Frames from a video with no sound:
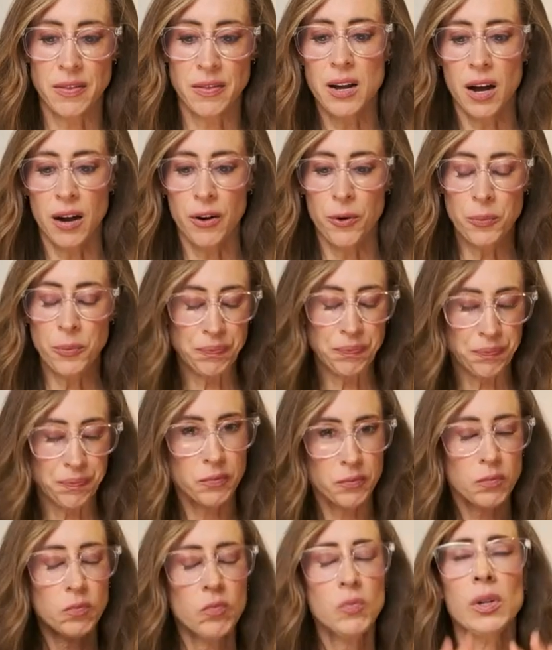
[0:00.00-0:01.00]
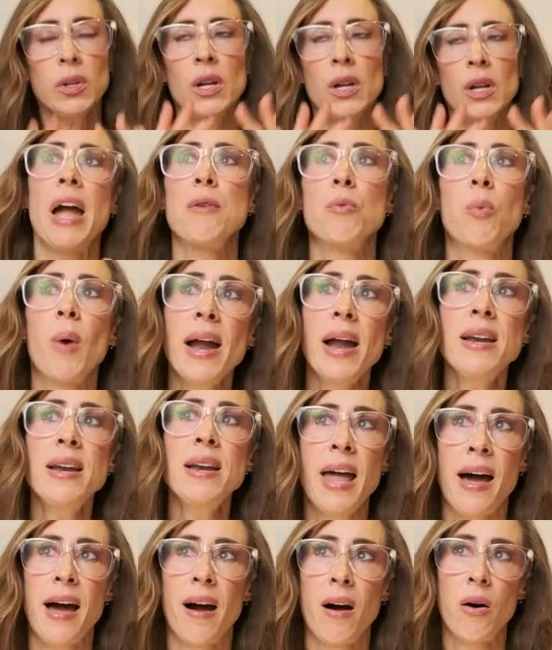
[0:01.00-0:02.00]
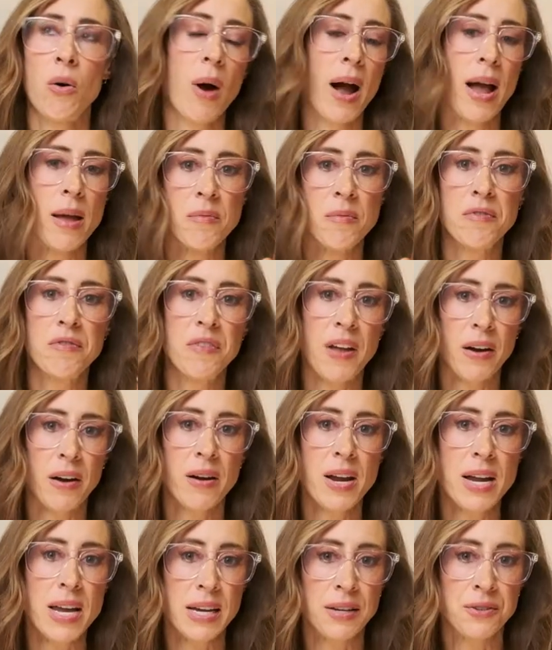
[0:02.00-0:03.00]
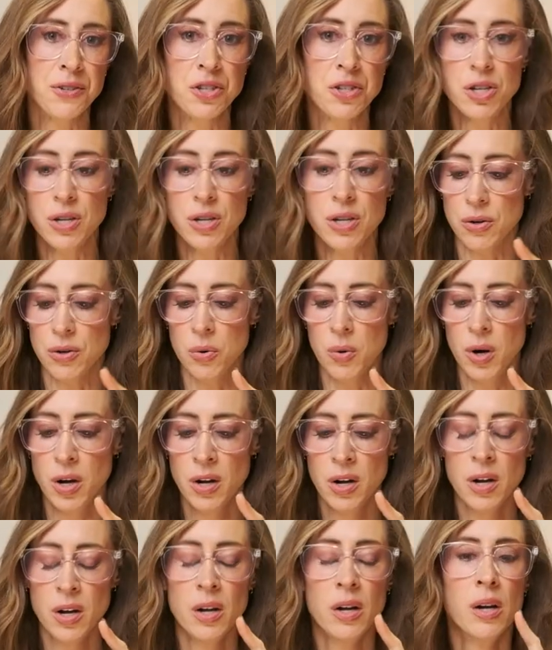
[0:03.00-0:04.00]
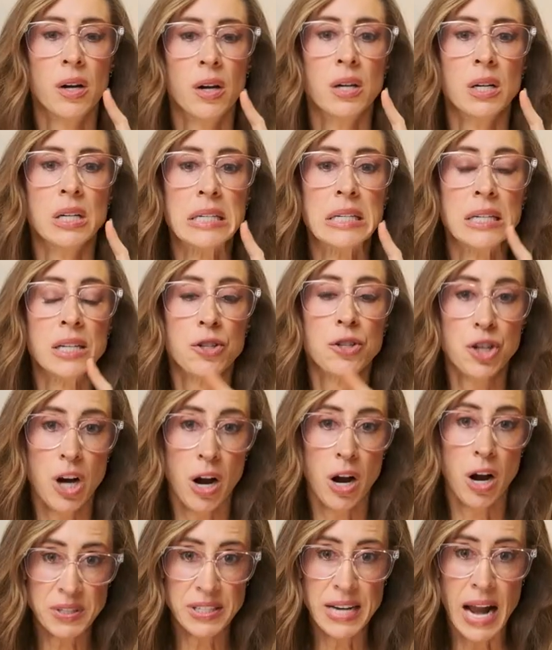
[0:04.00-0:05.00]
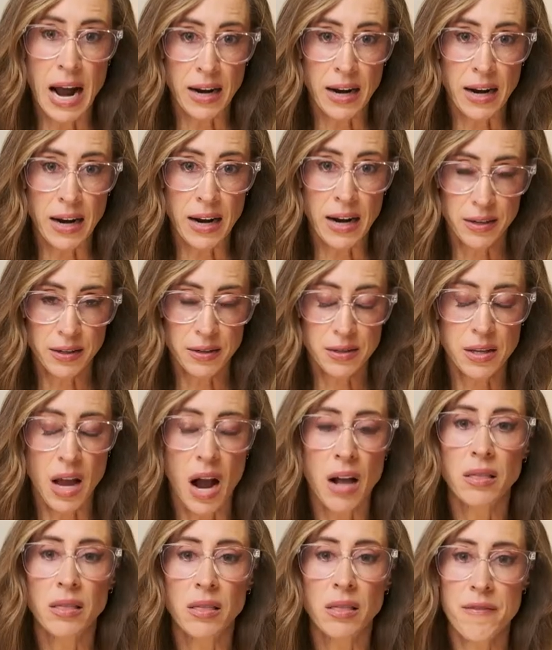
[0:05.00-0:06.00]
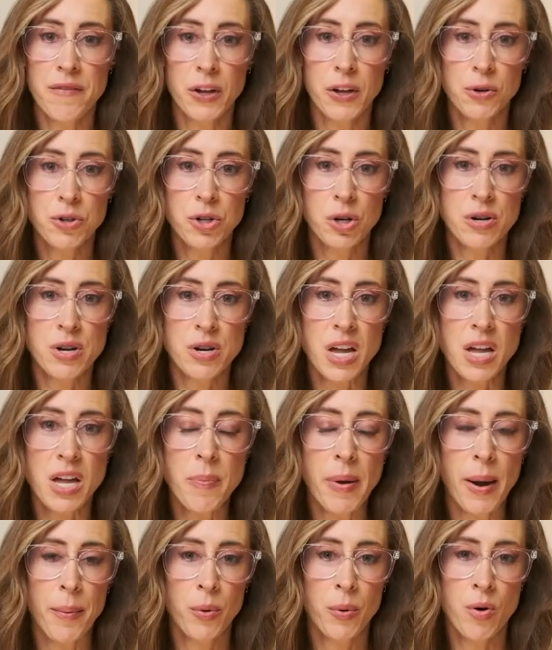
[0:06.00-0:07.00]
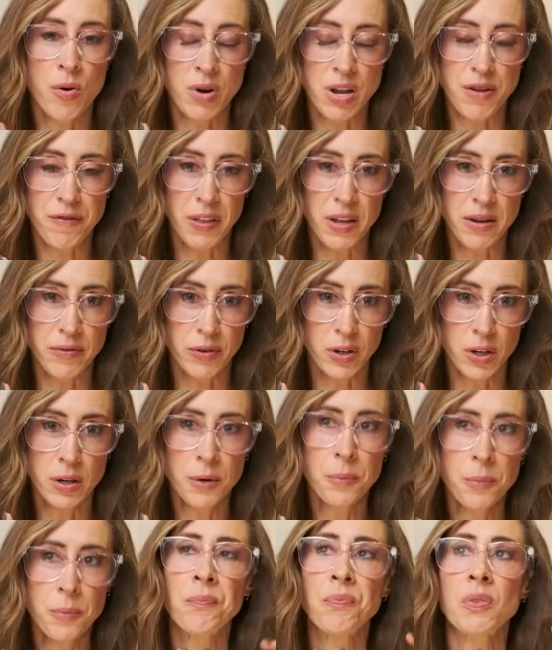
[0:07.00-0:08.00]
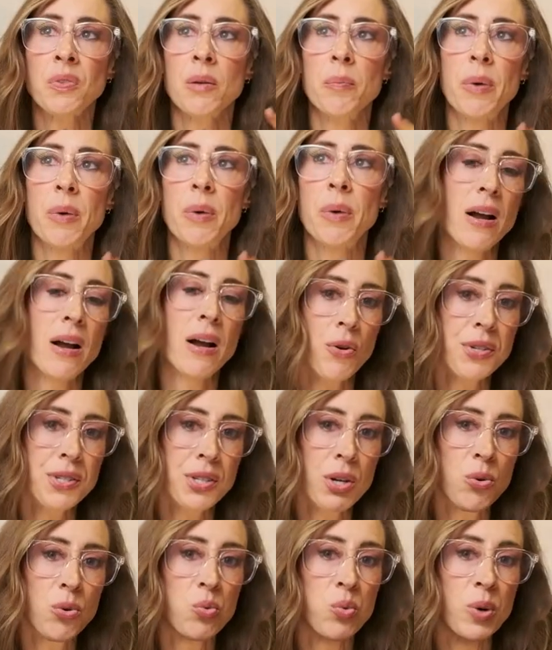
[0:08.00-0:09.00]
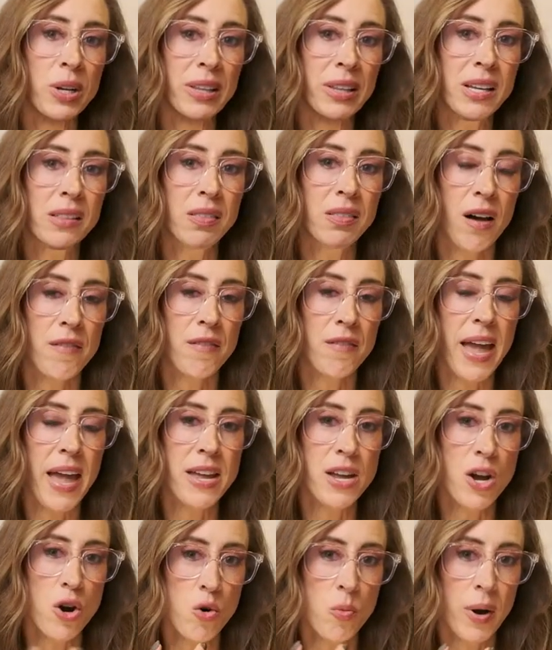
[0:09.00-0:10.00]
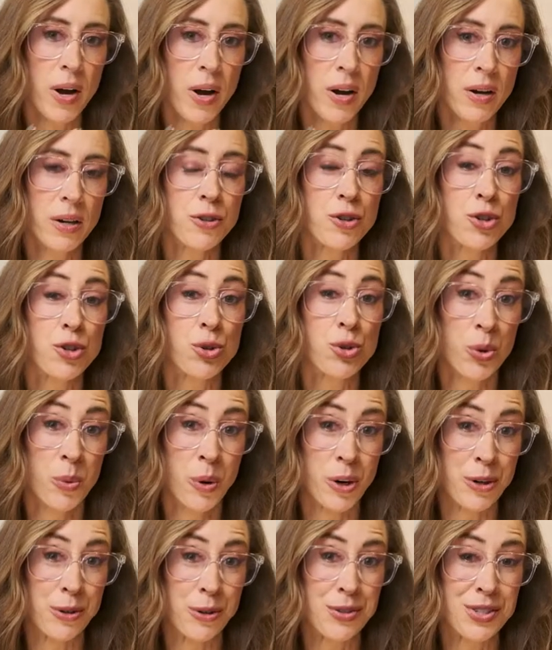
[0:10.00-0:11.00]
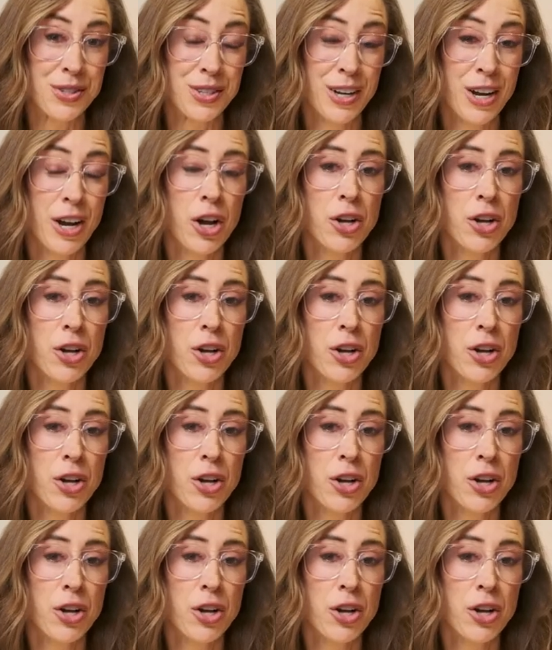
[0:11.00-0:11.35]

the go. Okay, right now I'm very into Chomp Snack Sticks. I love their turkey pepperoni flavor, but I also really love Ayoba Drewers.